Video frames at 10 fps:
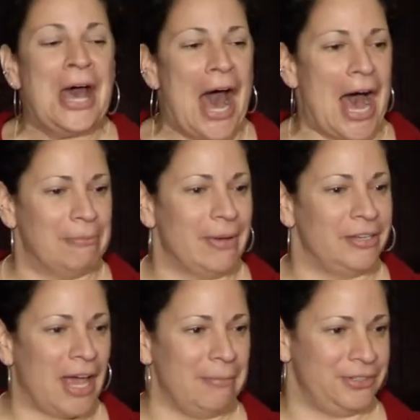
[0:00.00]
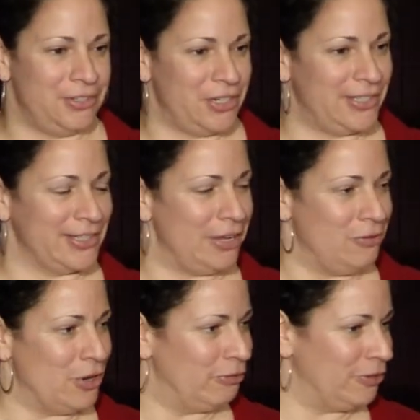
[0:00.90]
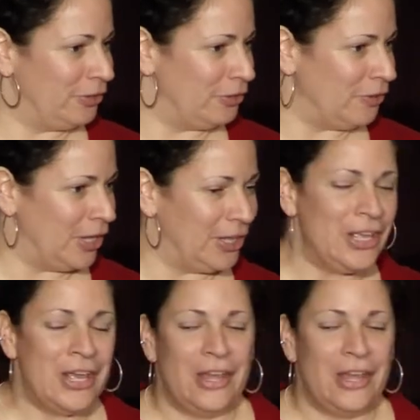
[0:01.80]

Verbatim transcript: Um, my job is to just let you know, first of all,